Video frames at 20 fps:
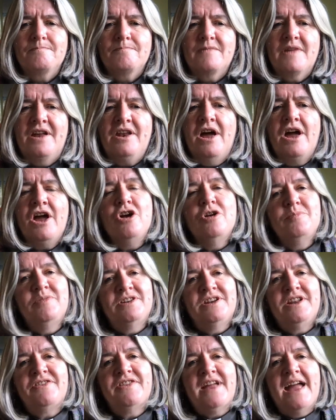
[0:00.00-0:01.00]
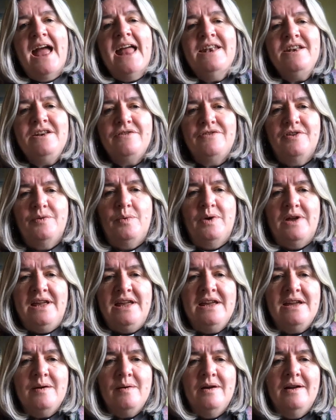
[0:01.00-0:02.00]
And I hope that at the end of the
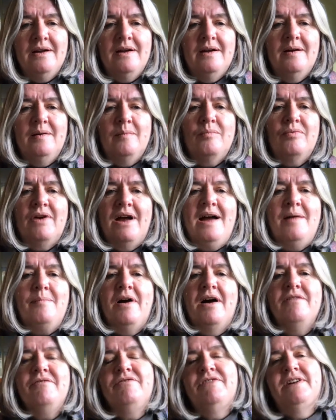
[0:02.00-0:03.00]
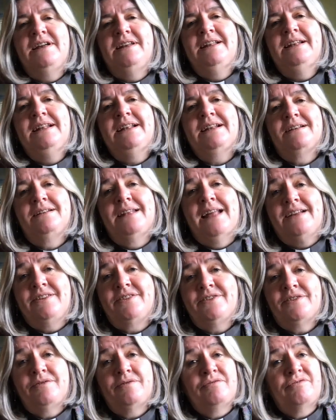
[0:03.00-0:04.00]
week, prayer might feel a little
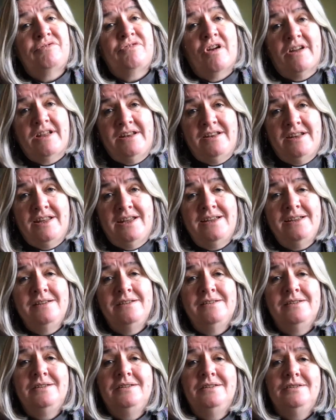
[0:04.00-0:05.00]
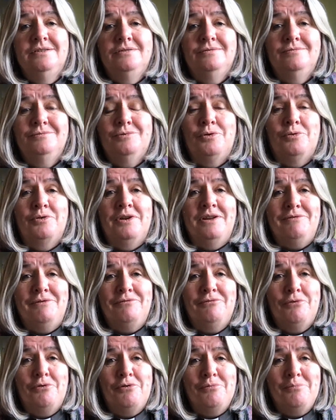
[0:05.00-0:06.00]
less frightening, or even
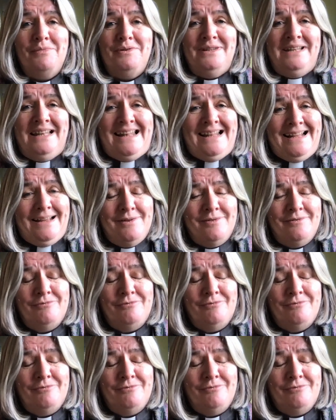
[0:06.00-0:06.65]
formulaic,